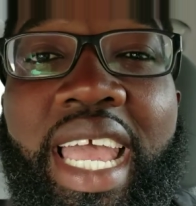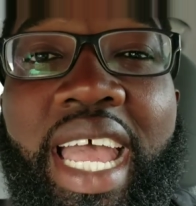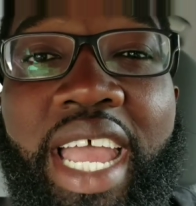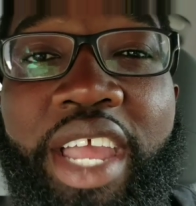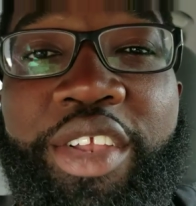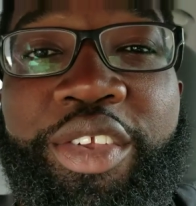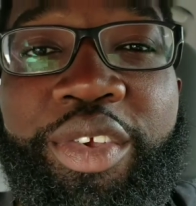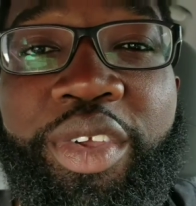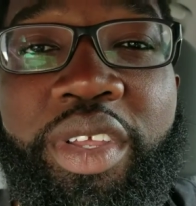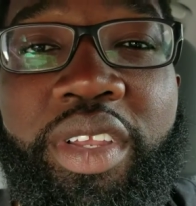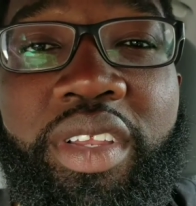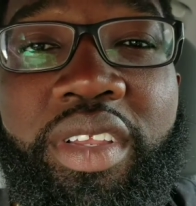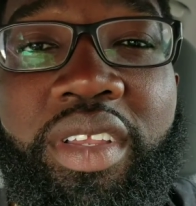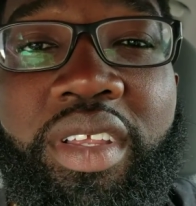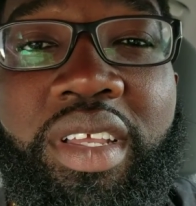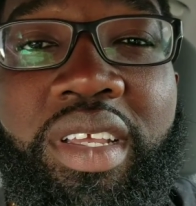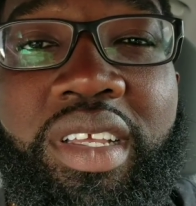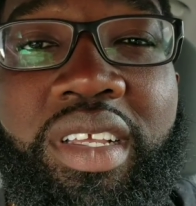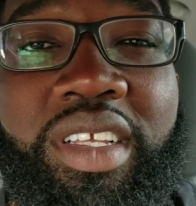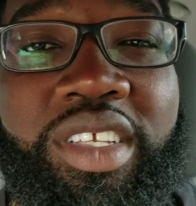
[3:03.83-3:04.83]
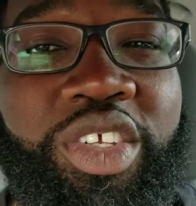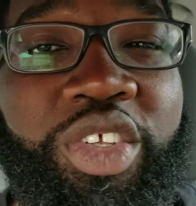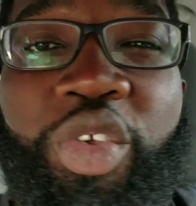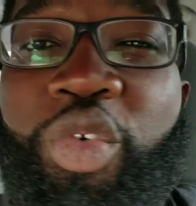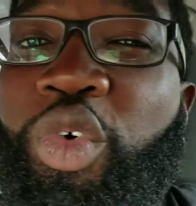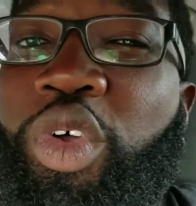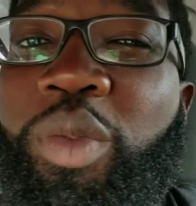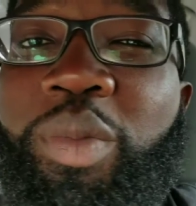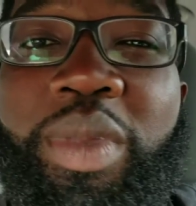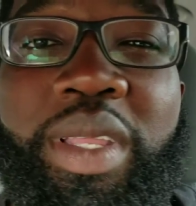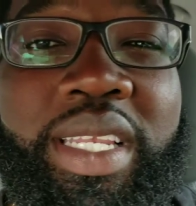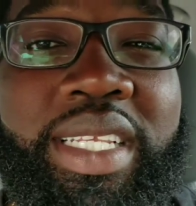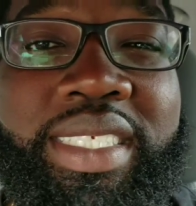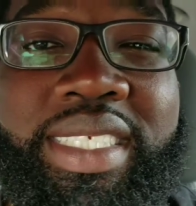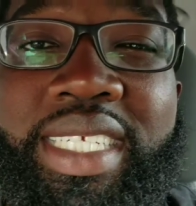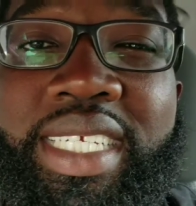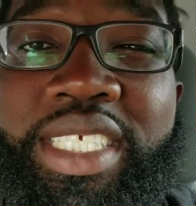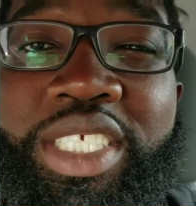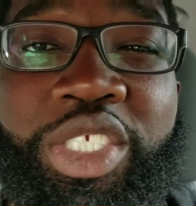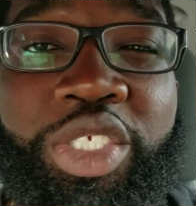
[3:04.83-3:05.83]
hydrated. Because you don't want to be in the
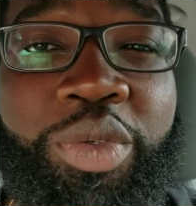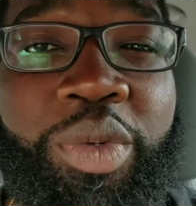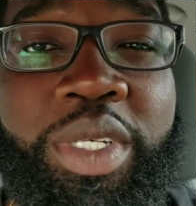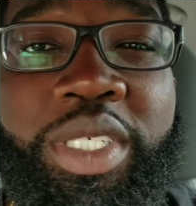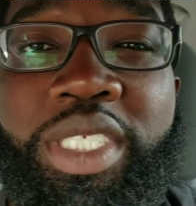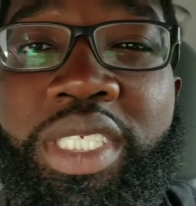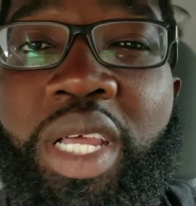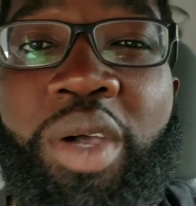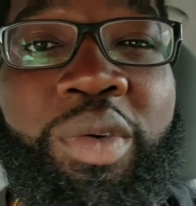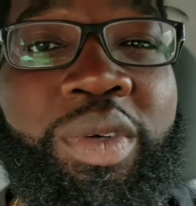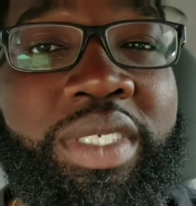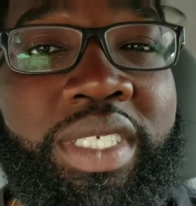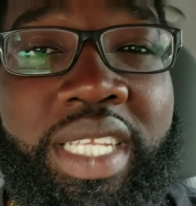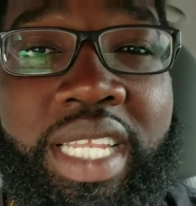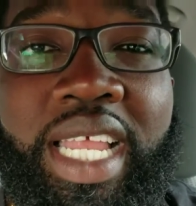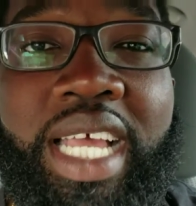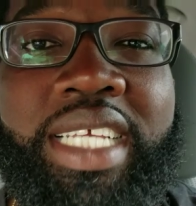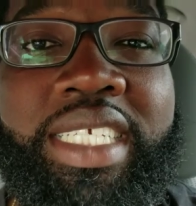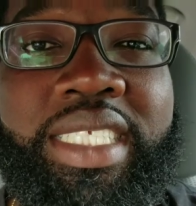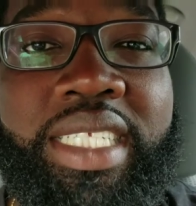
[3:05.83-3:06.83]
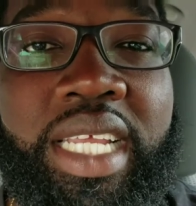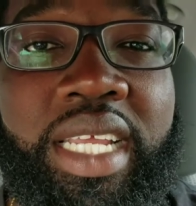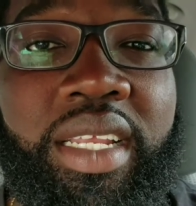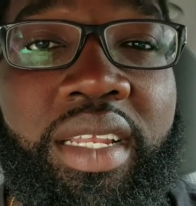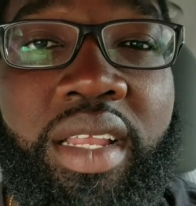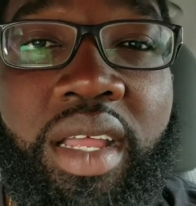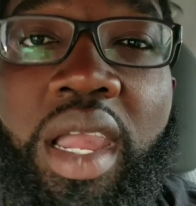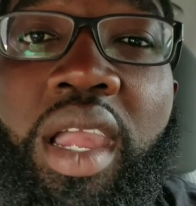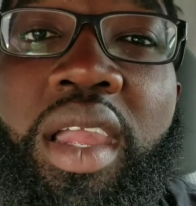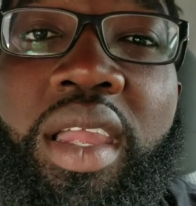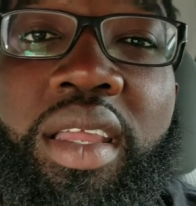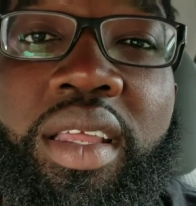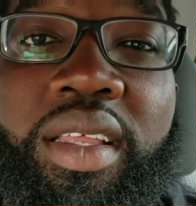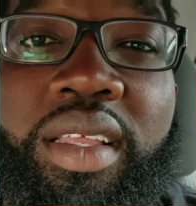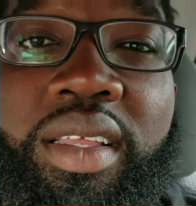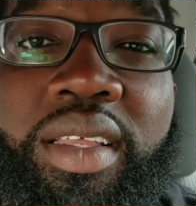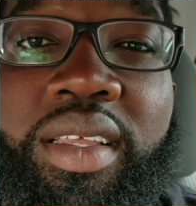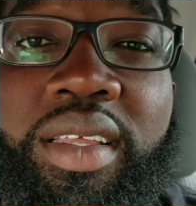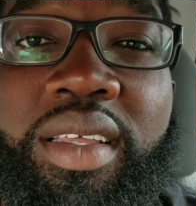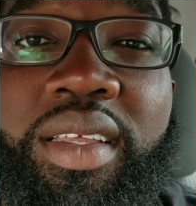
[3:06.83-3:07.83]
same situation I was in last night. Alright?
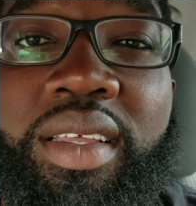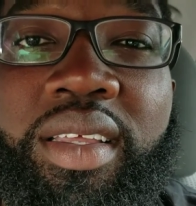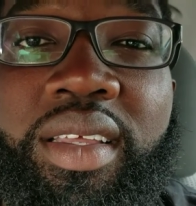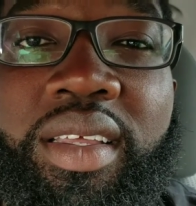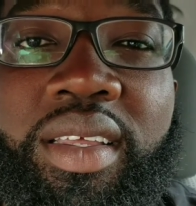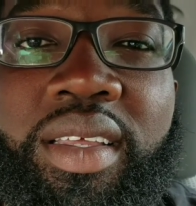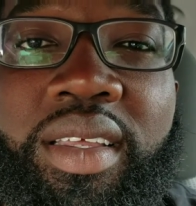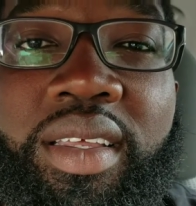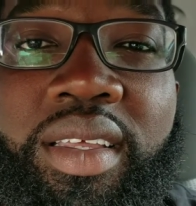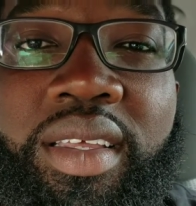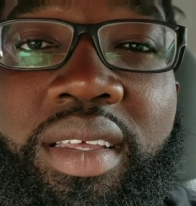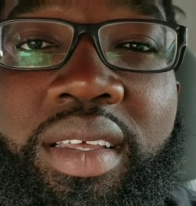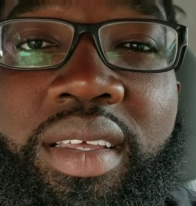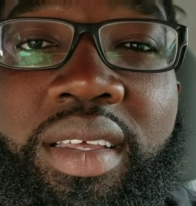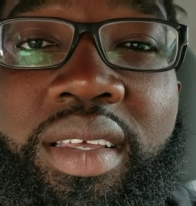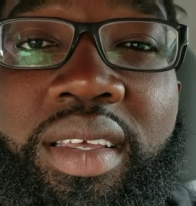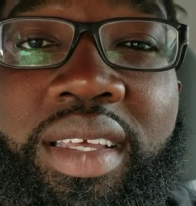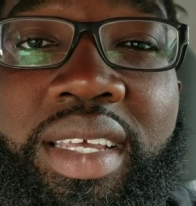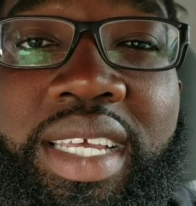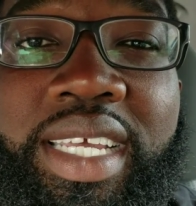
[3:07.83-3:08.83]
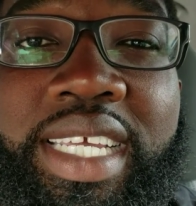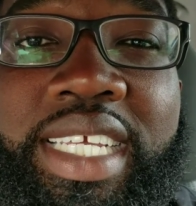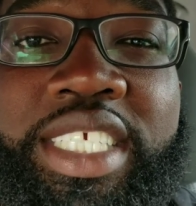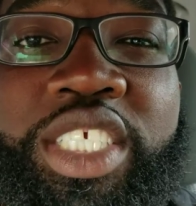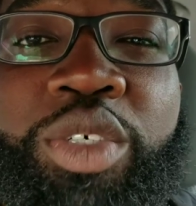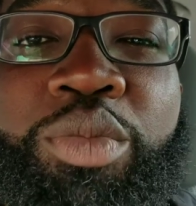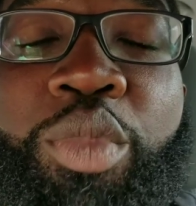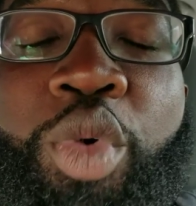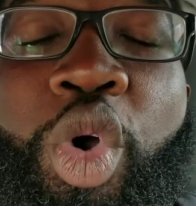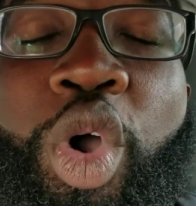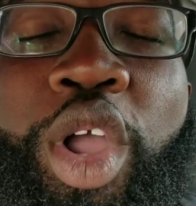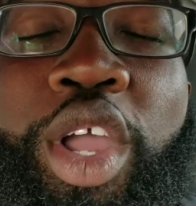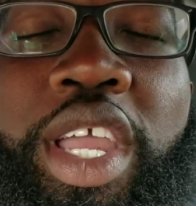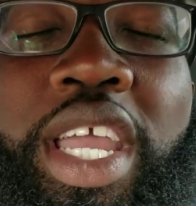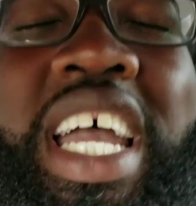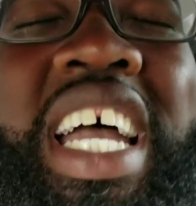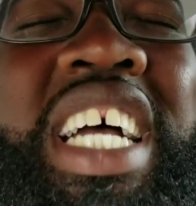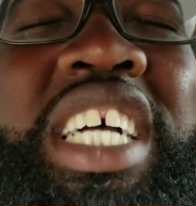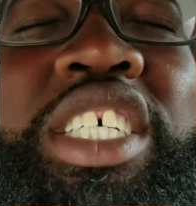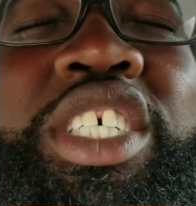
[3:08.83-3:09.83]
It's your boy,
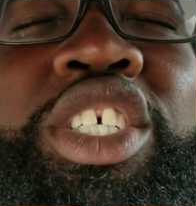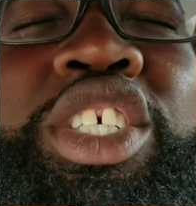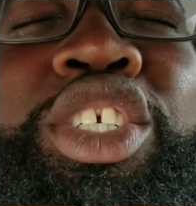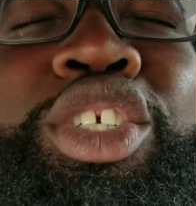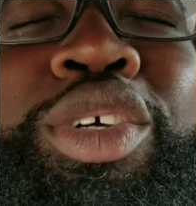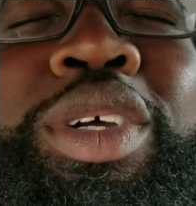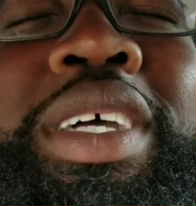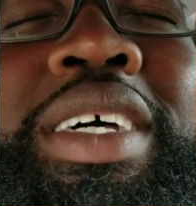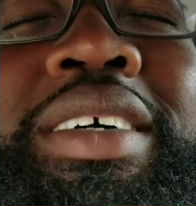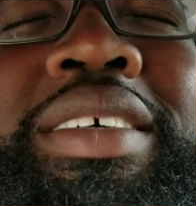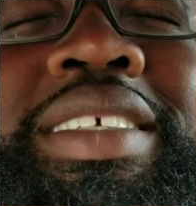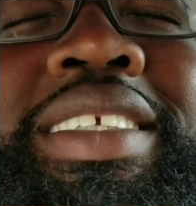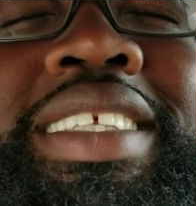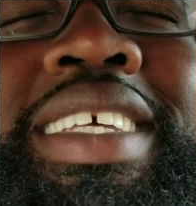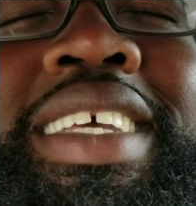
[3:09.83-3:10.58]
Strills